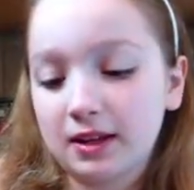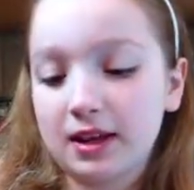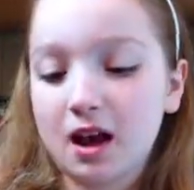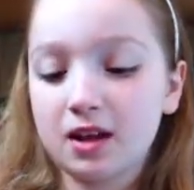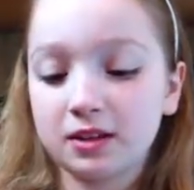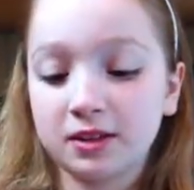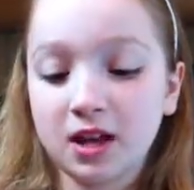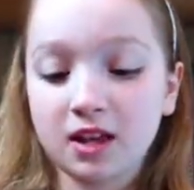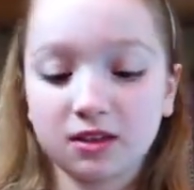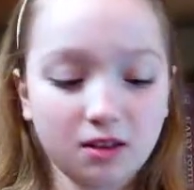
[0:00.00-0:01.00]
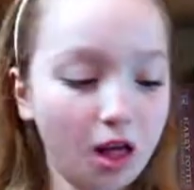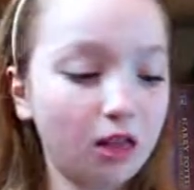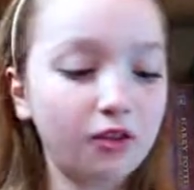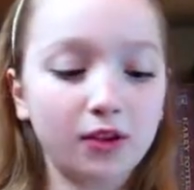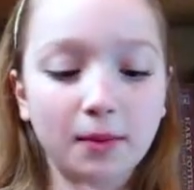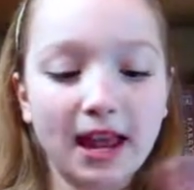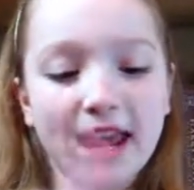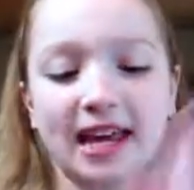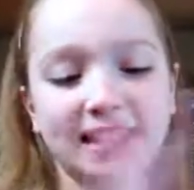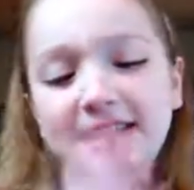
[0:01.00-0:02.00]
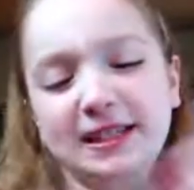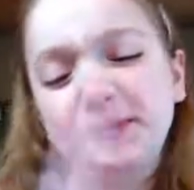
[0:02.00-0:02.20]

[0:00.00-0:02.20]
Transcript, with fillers: I got dust all over my hand.